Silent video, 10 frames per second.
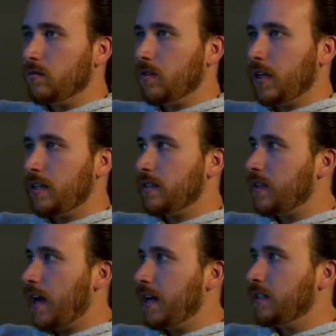like the
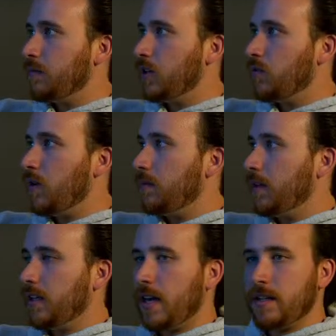size could be quite a
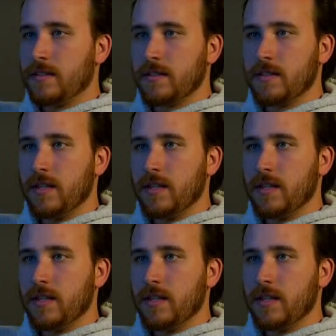bit less.